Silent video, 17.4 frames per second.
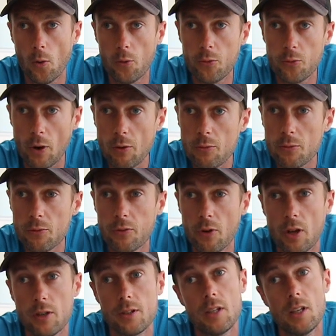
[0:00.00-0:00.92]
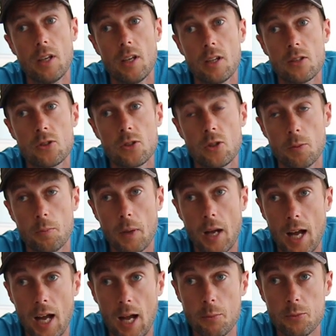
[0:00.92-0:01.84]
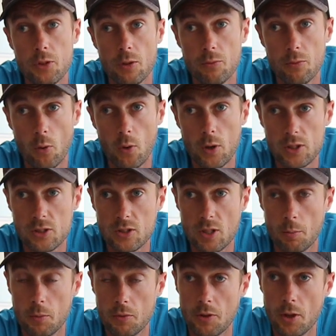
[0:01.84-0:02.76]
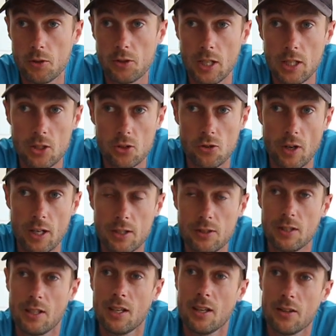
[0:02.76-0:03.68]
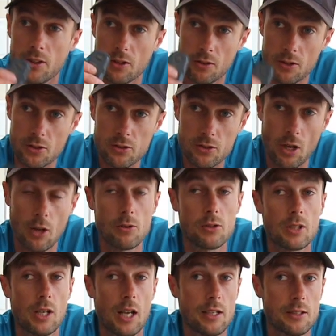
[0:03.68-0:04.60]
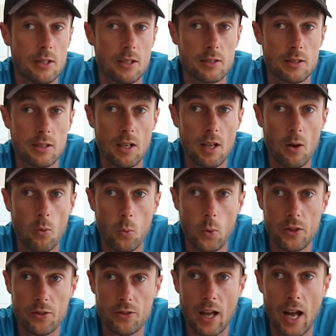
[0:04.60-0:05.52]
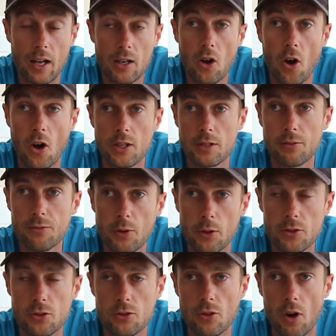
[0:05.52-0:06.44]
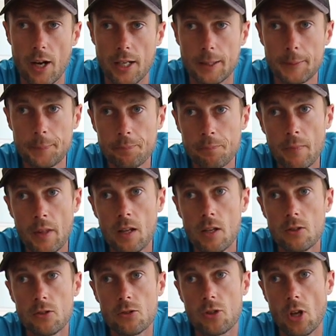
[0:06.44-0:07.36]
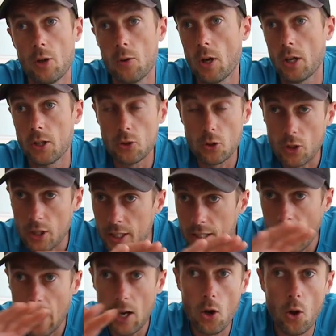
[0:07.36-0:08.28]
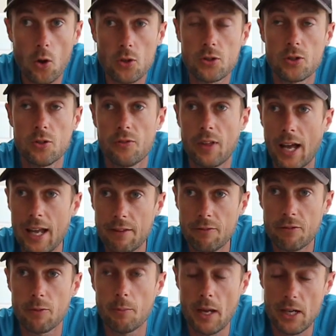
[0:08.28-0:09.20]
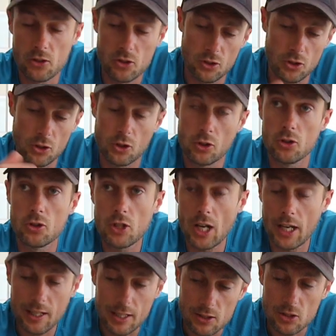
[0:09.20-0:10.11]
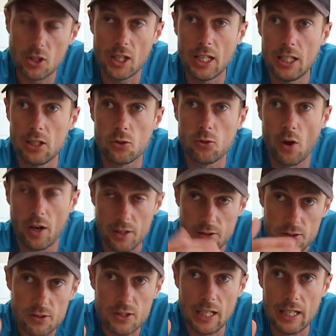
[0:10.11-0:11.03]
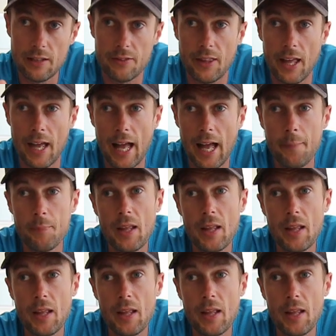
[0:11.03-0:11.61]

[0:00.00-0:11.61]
front foot to perhaps avoid some of those injuries that are associated with that kind of foot strike. So you're going to get lots of that information. You can check into each run and see it there,